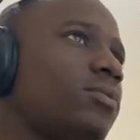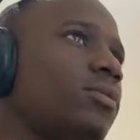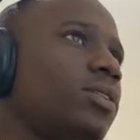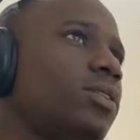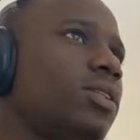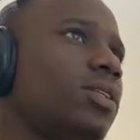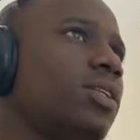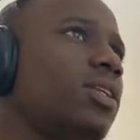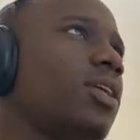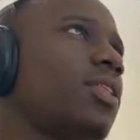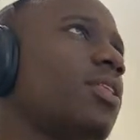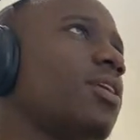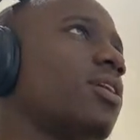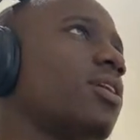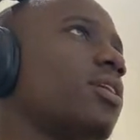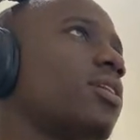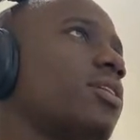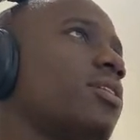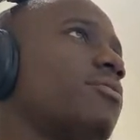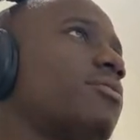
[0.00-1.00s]
and I think
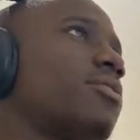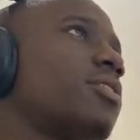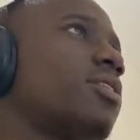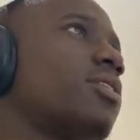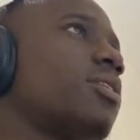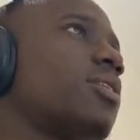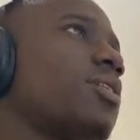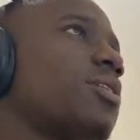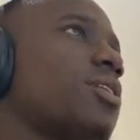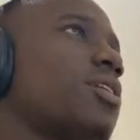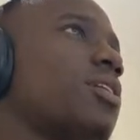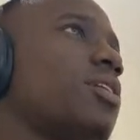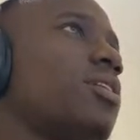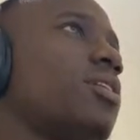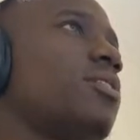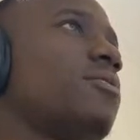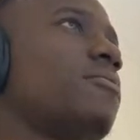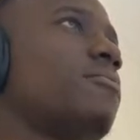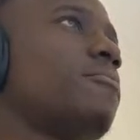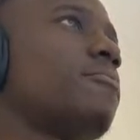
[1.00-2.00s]
I'll give it another
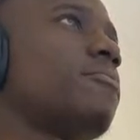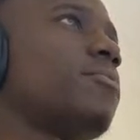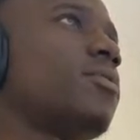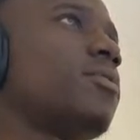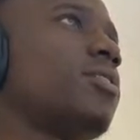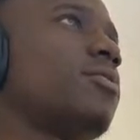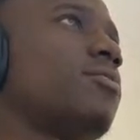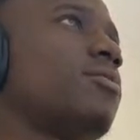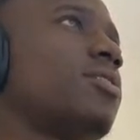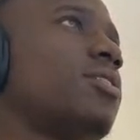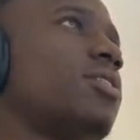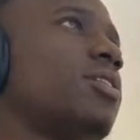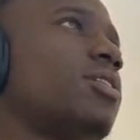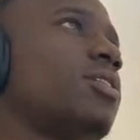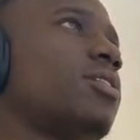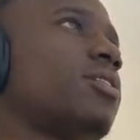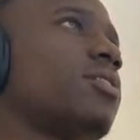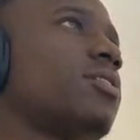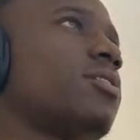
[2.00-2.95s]
color. I'll give it like